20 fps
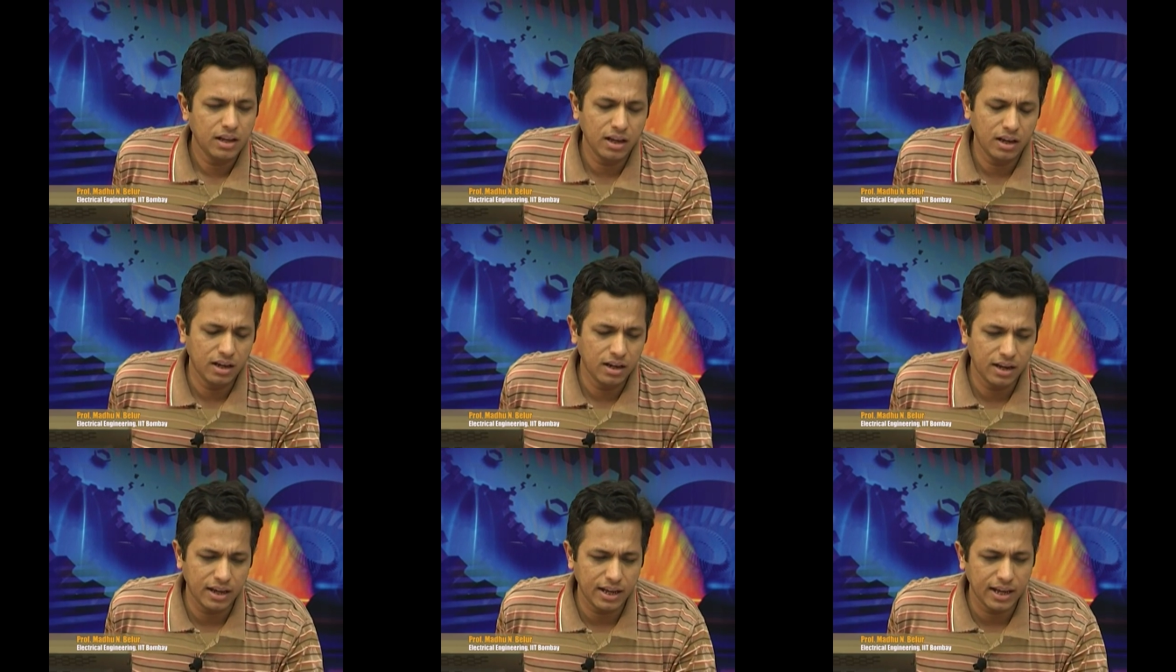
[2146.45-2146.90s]

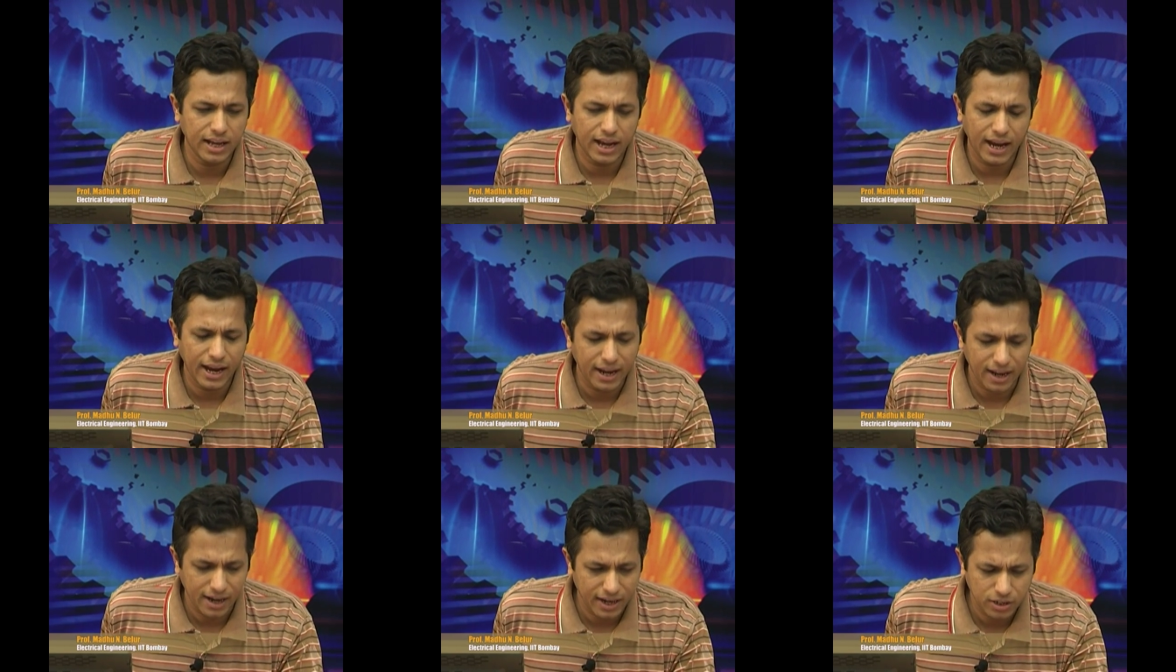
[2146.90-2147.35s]
Uh,
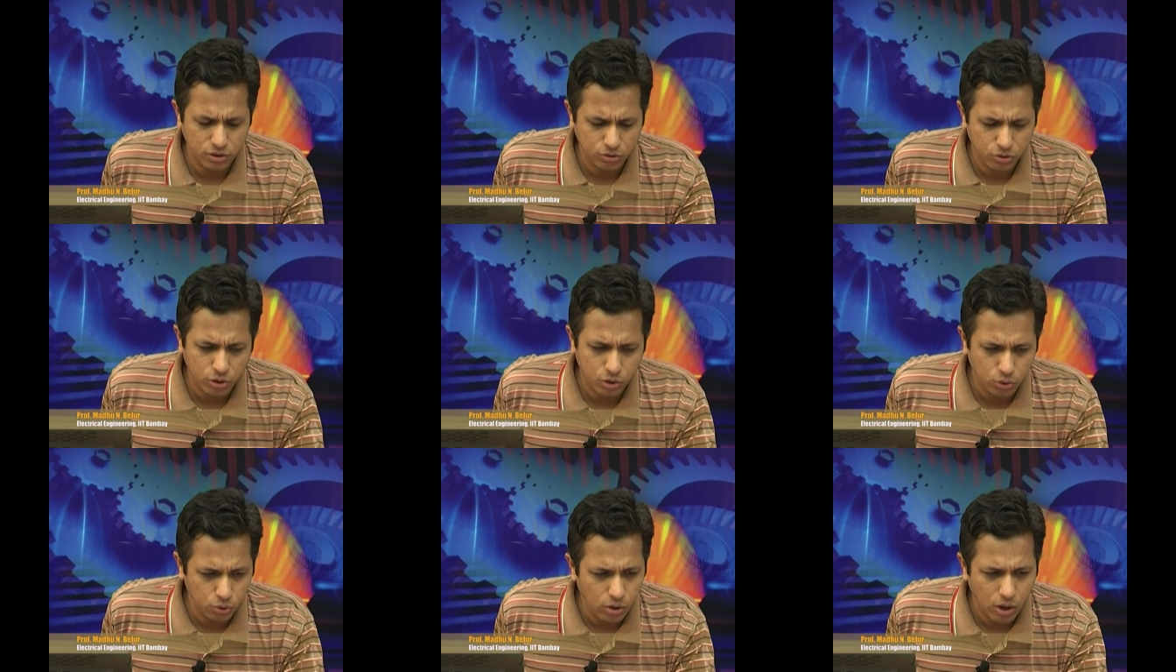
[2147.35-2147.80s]
I, I do
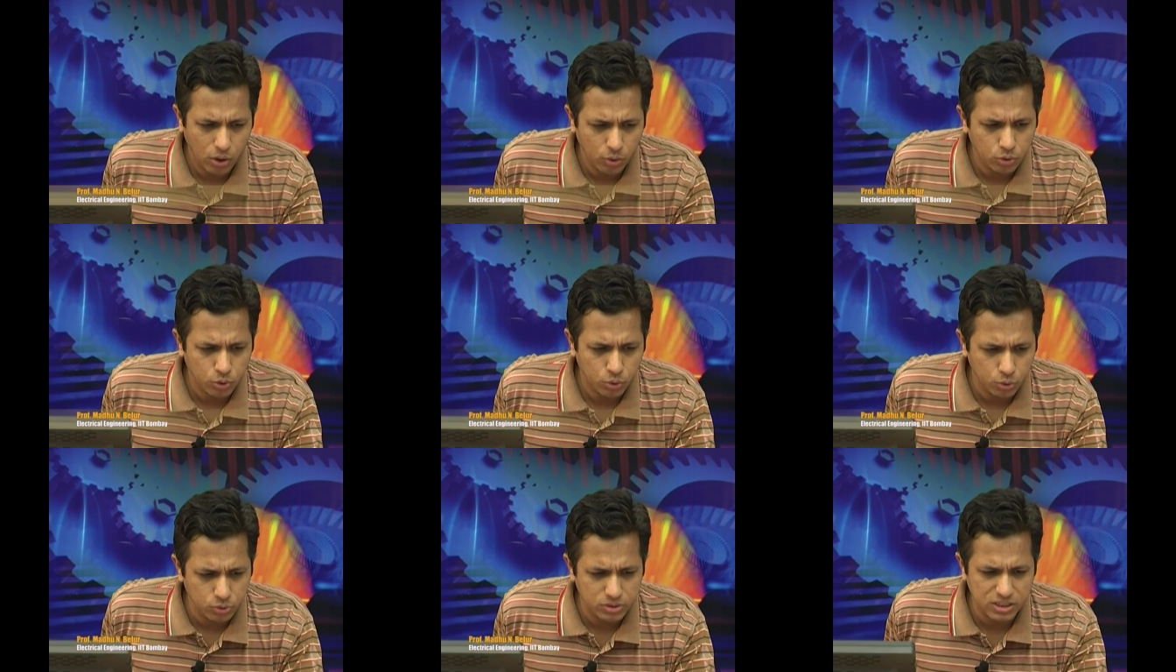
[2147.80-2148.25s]
not know how
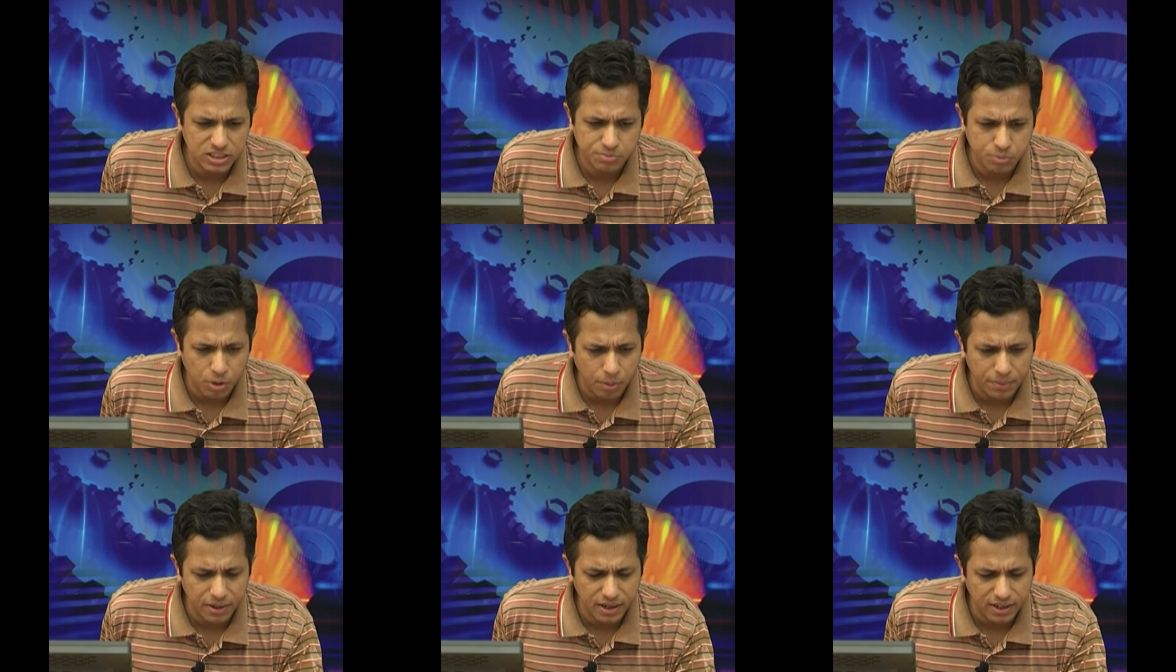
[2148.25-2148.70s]
to do this
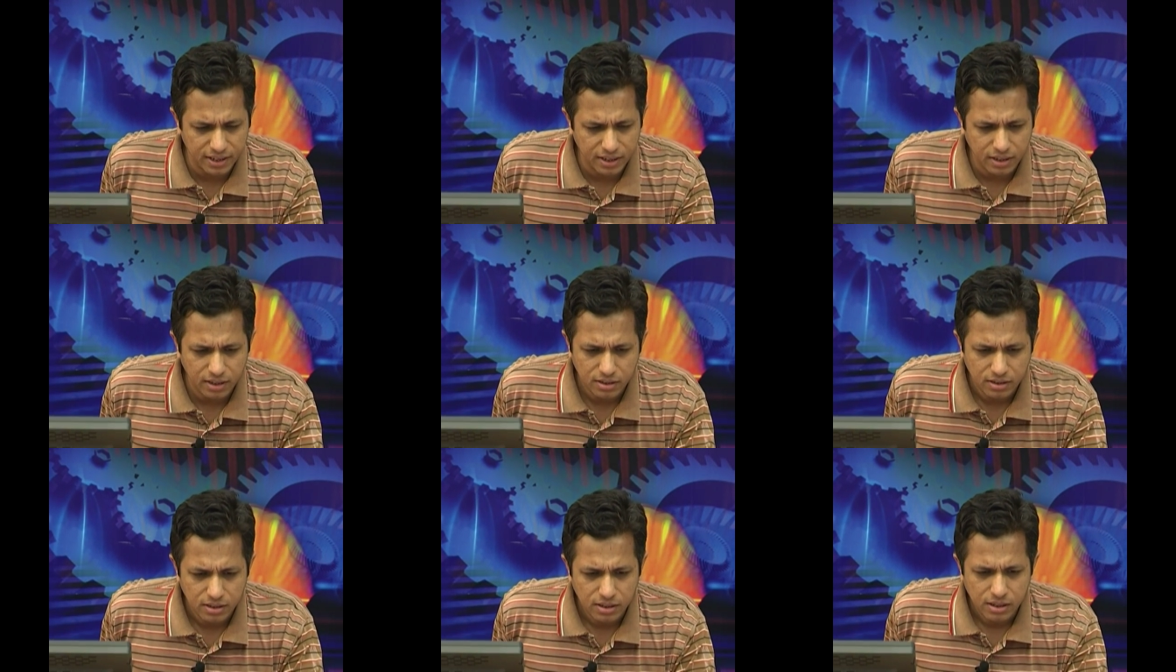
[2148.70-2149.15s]
properly.